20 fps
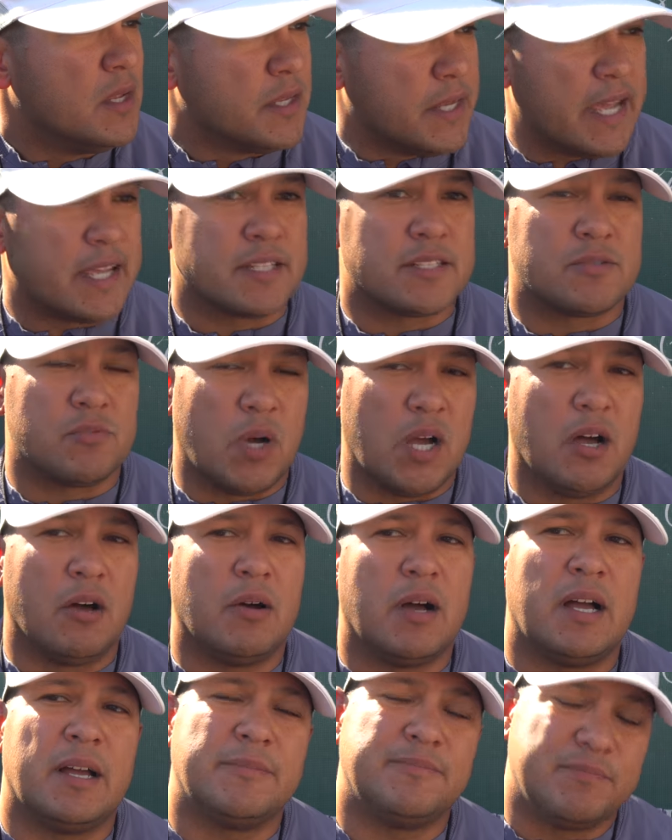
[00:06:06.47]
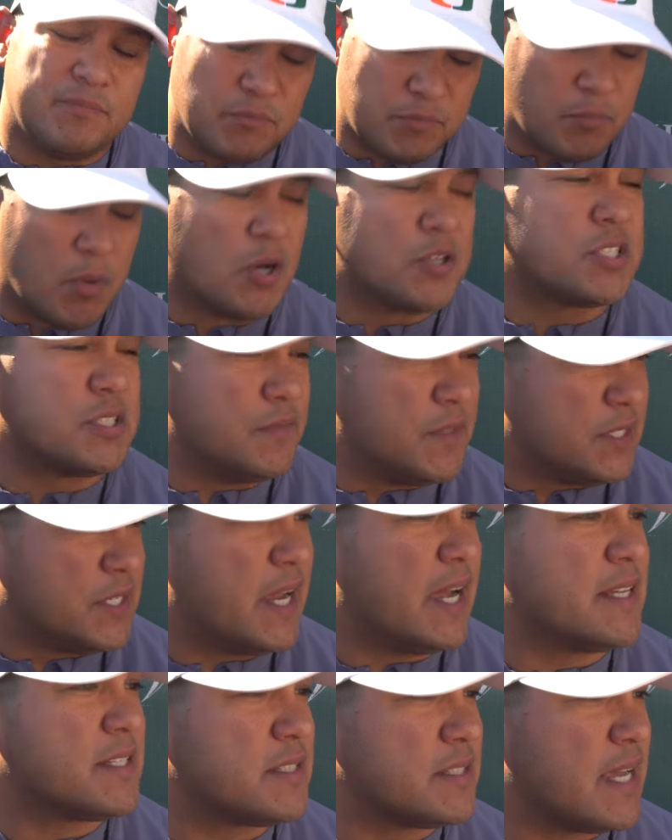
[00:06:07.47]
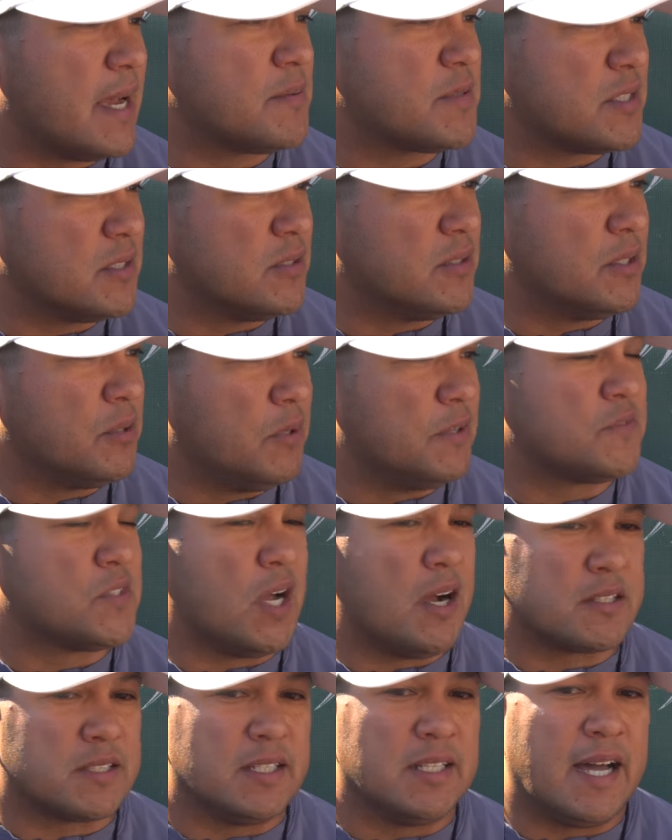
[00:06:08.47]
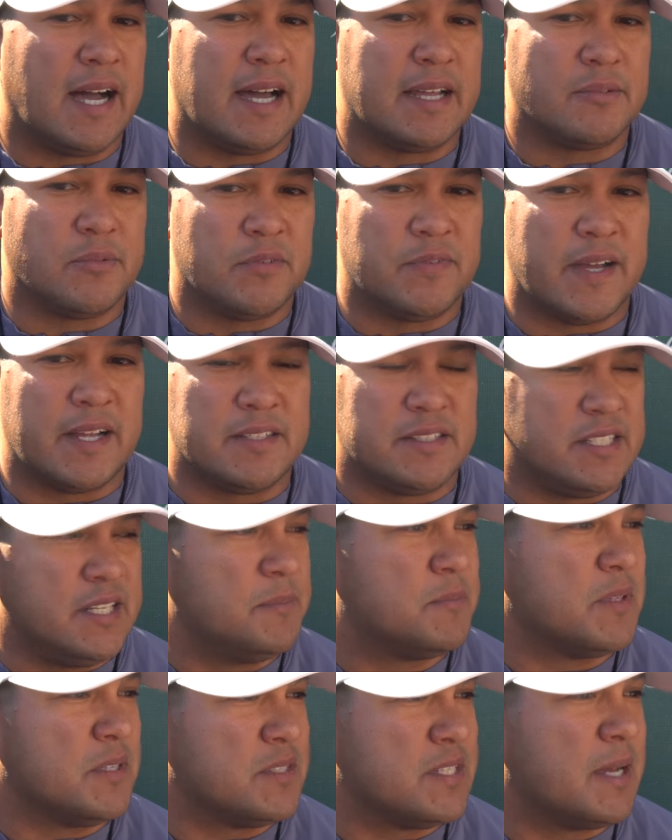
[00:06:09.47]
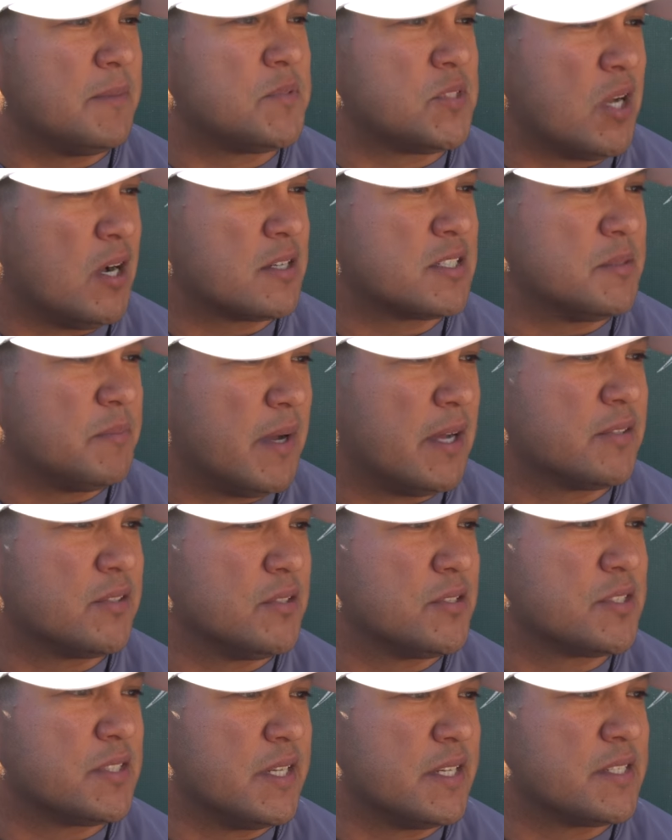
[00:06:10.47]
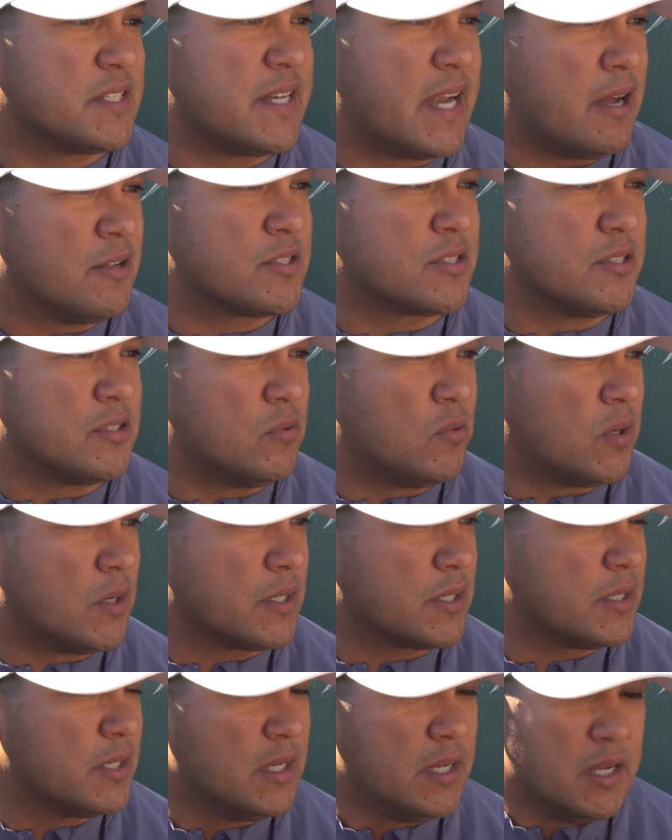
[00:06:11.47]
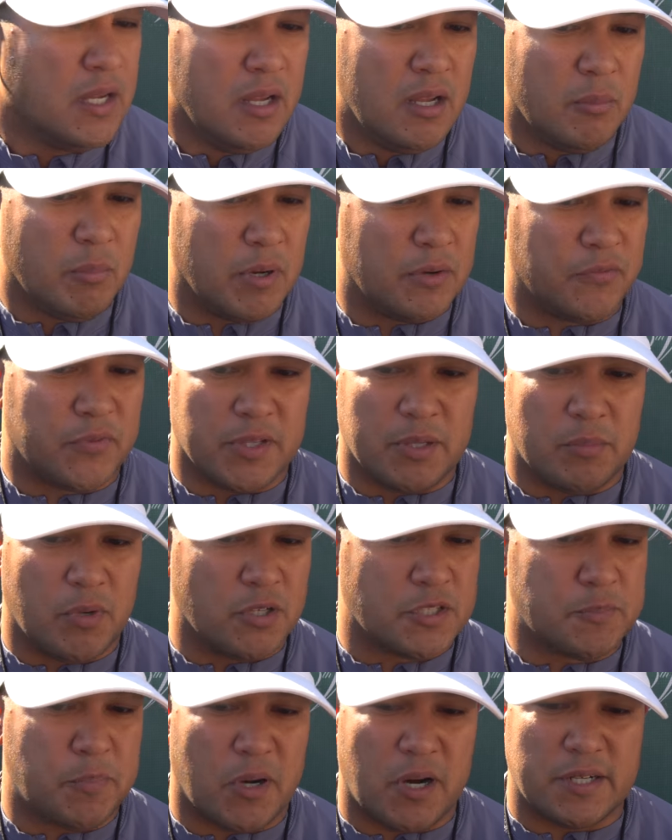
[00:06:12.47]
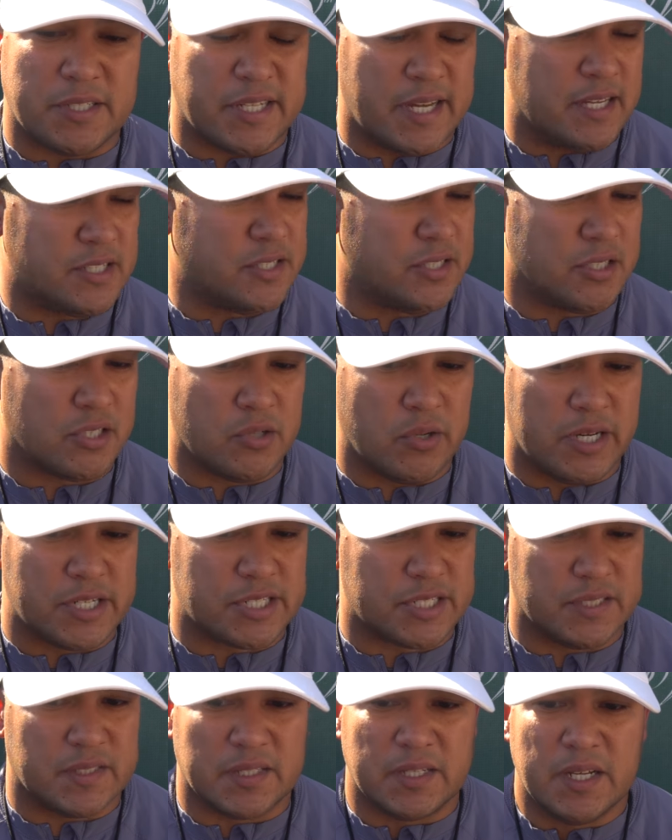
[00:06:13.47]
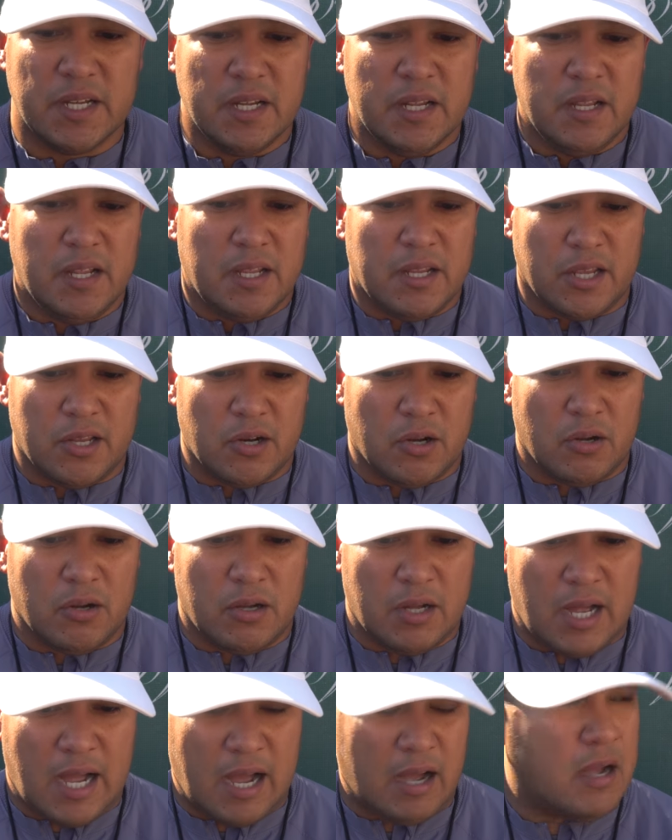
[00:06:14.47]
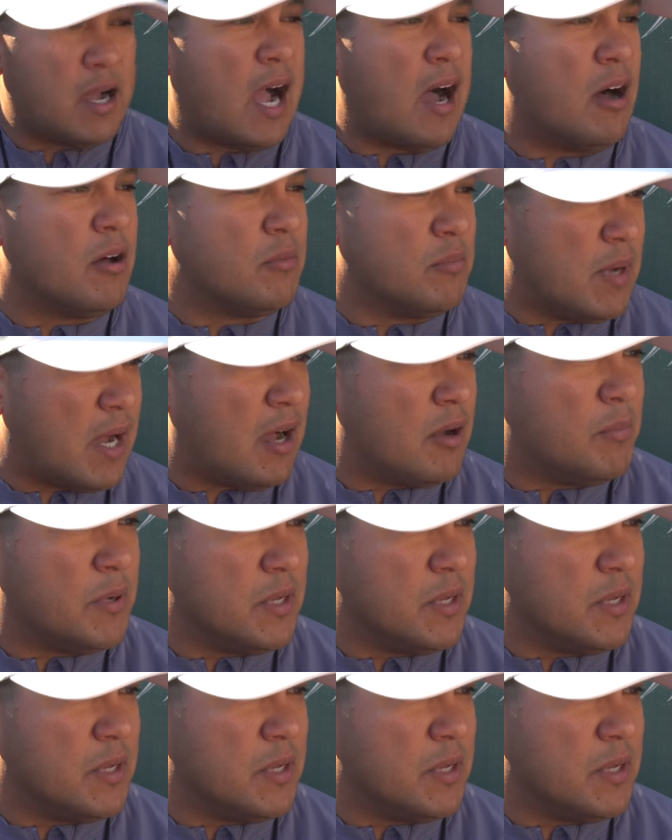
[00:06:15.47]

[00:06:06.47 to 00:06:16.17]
Yes. Well, most of it, yes, absolutely. We've talked a lot. We've had deep, in-depth talks about those things and how it's going to work. But for the most part, to answer your question, you know, I'll